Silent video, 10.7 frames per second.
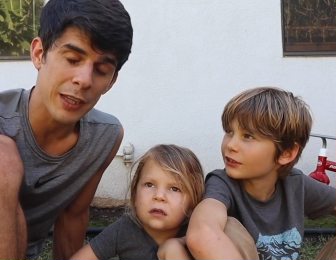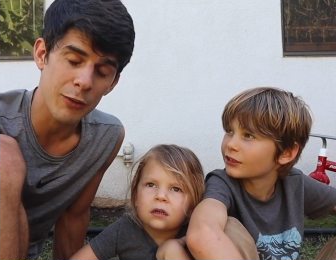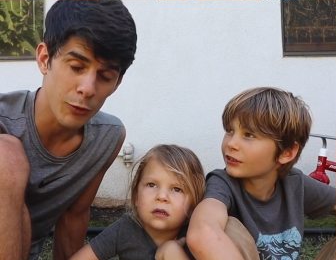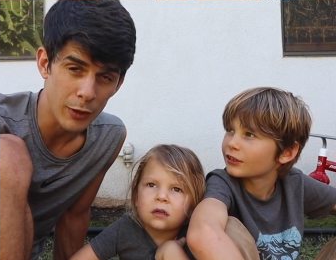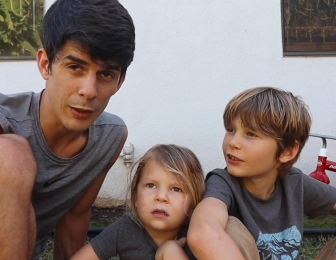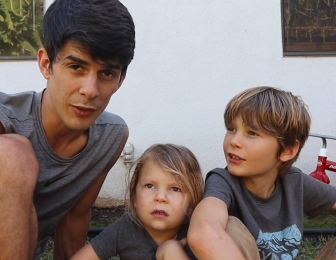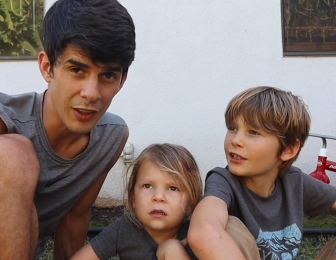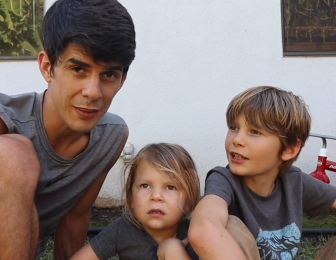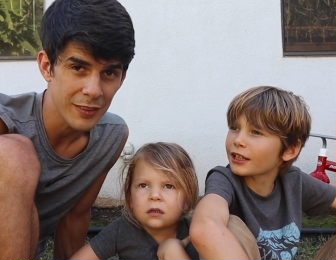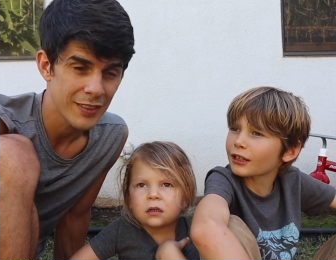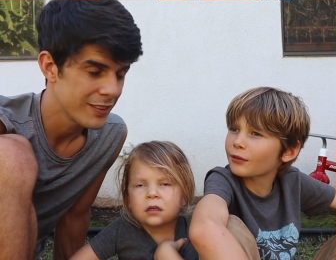Speaker 1: Pikachu language, yeah.
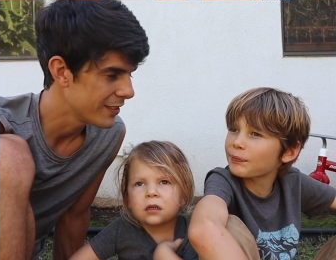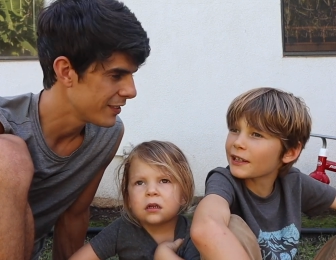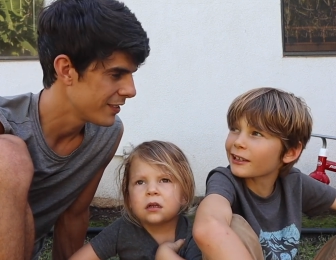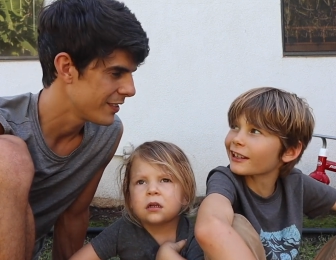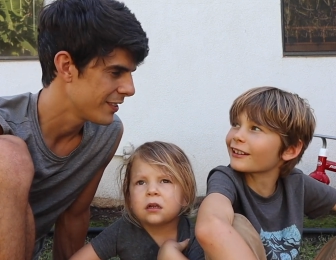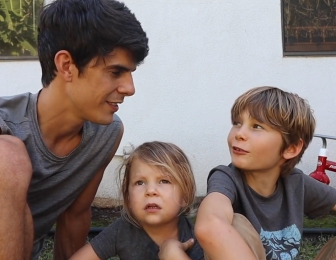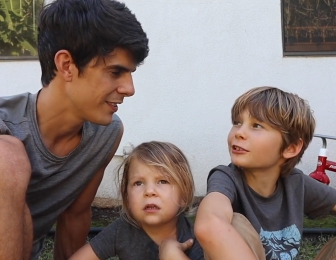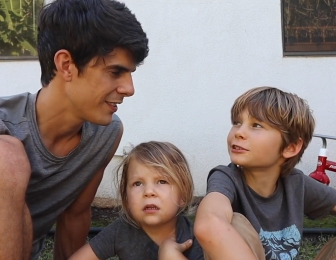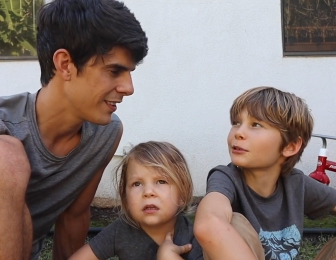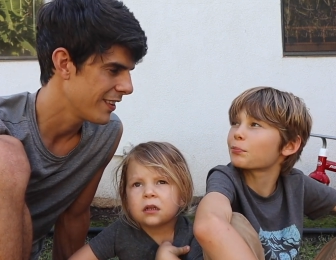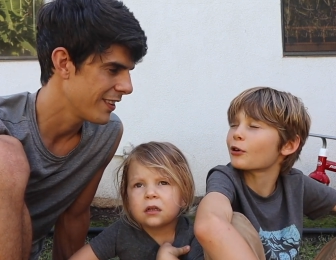
Speaker 2: He can speak English
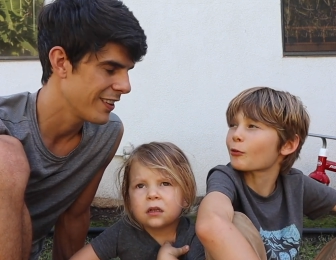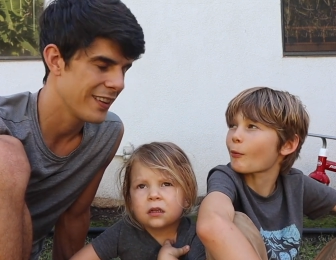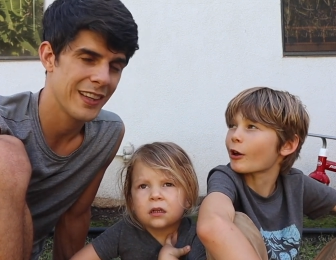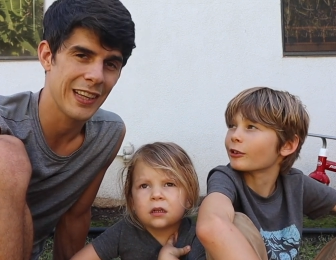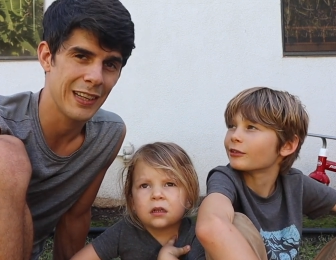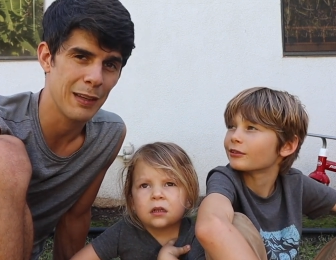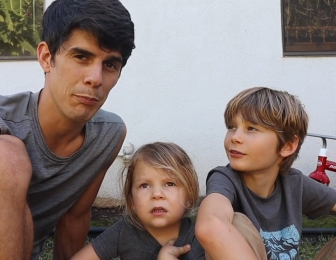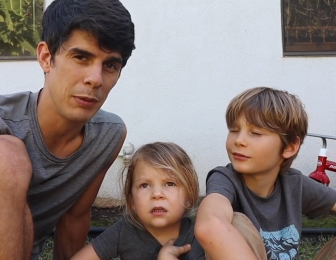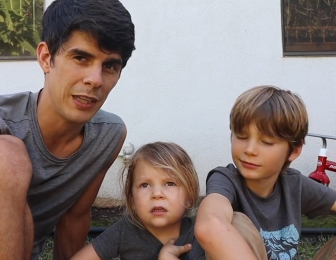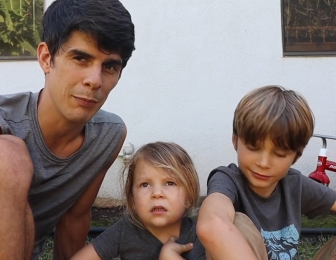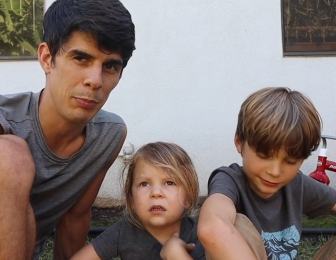and Pokemon.
Speaker 1: And, and Pika,